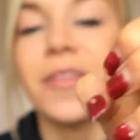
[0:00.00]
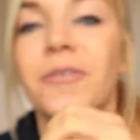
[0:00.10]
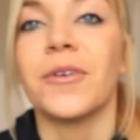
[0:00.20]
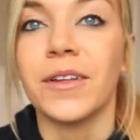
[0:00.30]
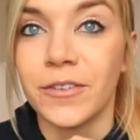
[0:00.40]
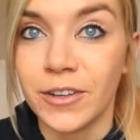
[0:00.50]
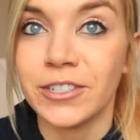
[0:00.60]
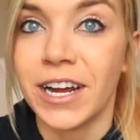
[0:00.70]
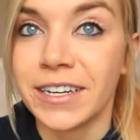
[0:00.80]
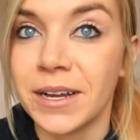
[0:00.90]
They're really, really
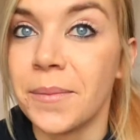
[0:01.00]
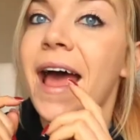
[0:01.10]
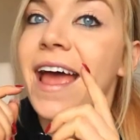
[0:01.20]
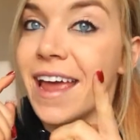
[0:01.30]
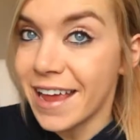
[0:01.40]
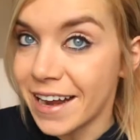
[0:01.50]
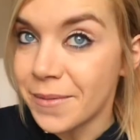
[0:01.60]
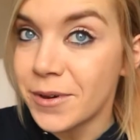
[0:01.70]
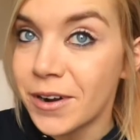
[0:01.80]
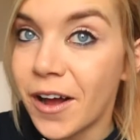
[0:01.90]
jacked up. And I
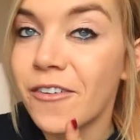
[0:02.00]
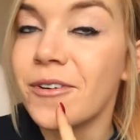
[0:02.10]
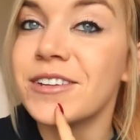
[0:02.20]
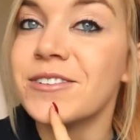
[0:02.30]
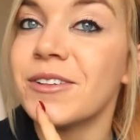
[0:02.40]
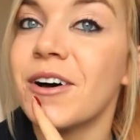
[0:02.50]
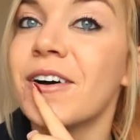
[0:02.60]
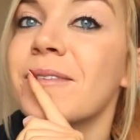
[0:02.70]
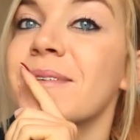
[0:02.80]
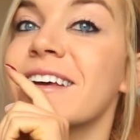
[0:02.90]
put it off way too
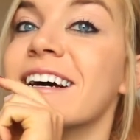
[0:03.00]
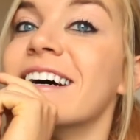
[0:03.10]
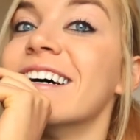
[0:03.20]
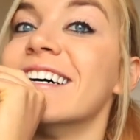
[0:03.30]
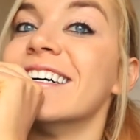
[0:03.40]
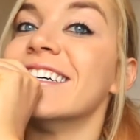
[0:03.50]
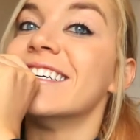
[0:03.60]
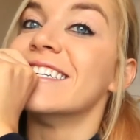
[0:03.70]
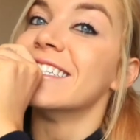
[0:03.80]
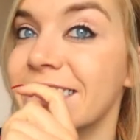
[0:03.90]
long because
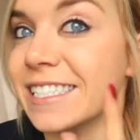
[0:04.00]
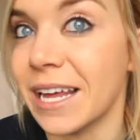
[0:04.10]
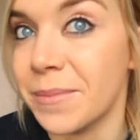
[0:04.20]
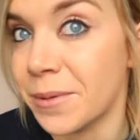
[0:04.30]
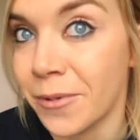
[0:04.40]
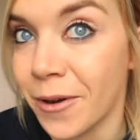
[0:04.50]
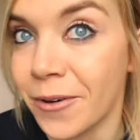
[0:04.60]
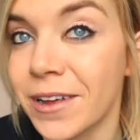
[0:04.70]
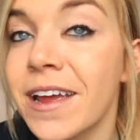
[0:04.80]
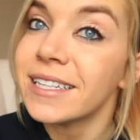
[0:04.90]
it's not a big
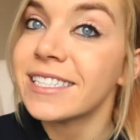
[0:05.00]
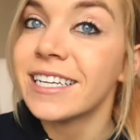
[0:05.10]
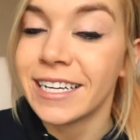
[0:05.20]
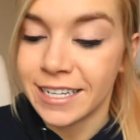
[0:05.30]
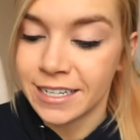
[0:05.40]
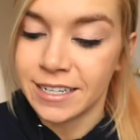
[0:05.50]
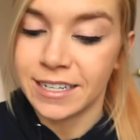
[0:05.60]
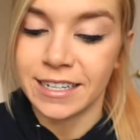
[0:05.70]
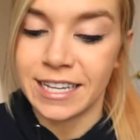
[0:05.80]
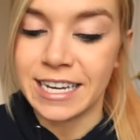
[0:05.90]
priority, but
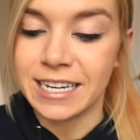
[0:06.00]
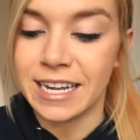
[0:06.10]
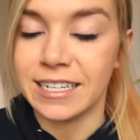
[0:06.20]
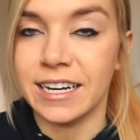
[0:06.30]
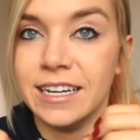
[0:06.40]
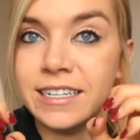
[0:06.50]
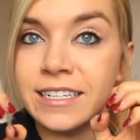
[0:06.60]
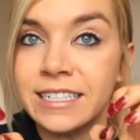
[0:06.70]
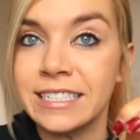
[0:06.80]
they need to get done